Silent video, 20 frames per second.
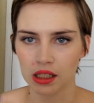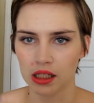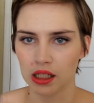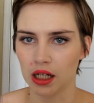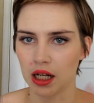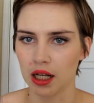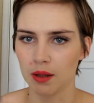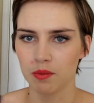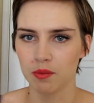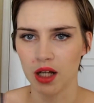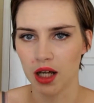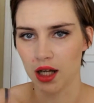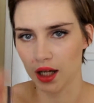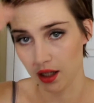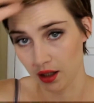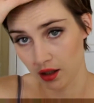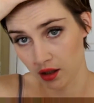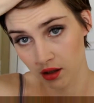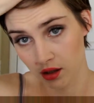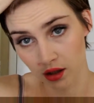and I
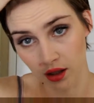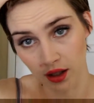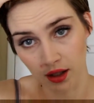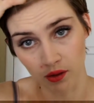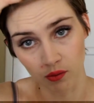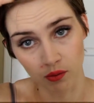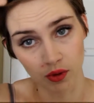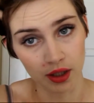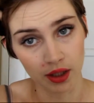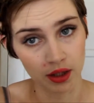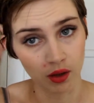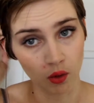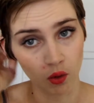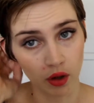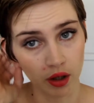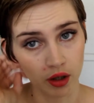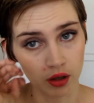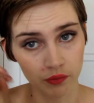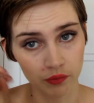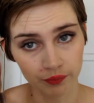don't want the
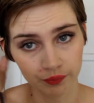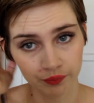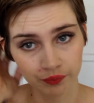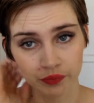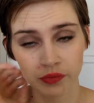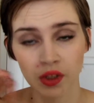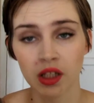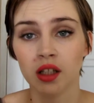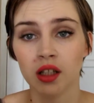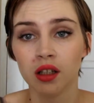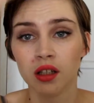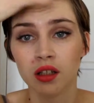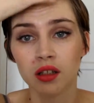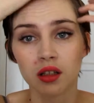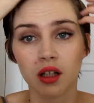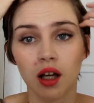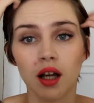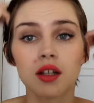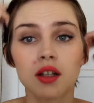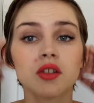oil.
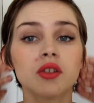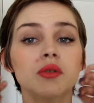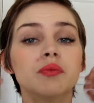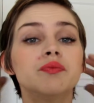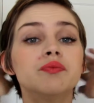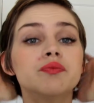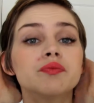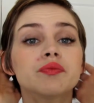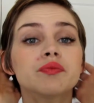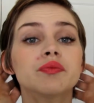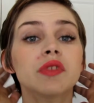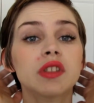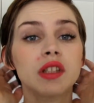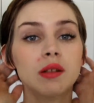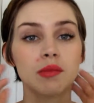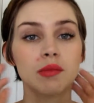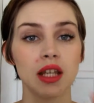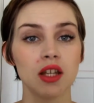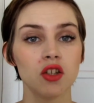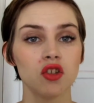Gosh, some
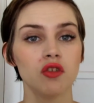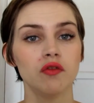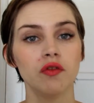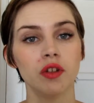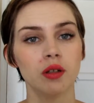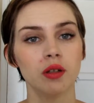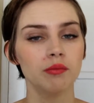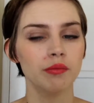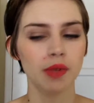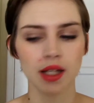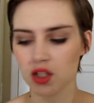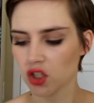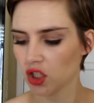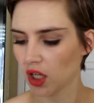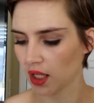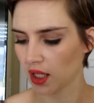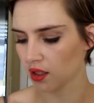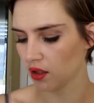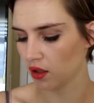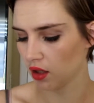days you feel much
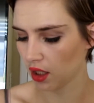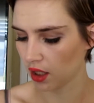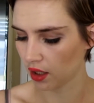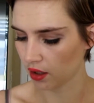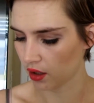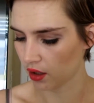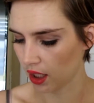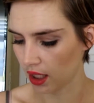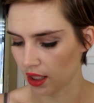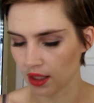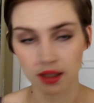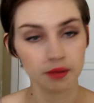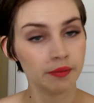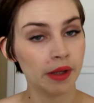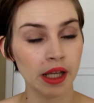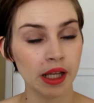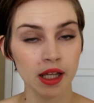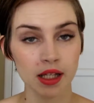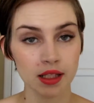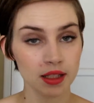nicer than other days.
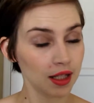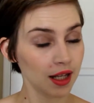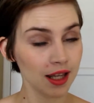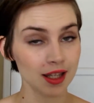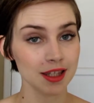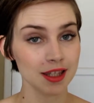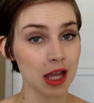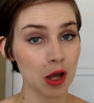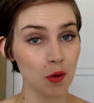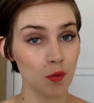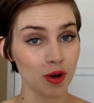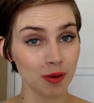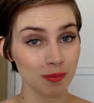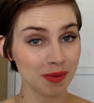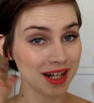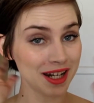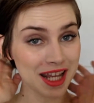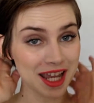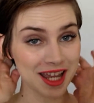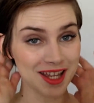Today is not one of my
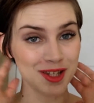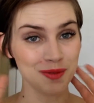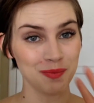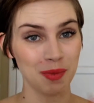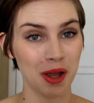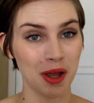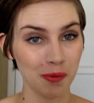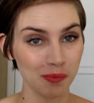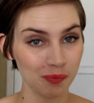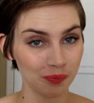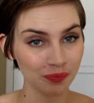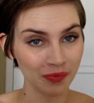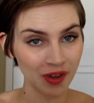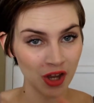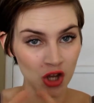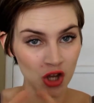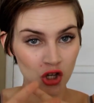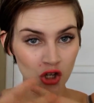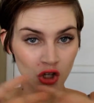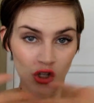days, but
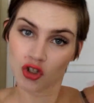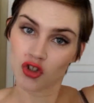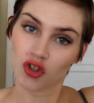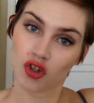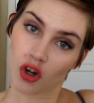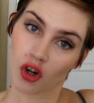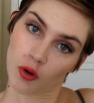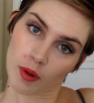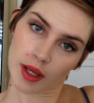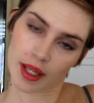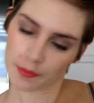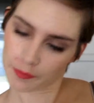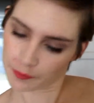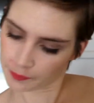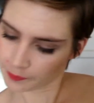screw it.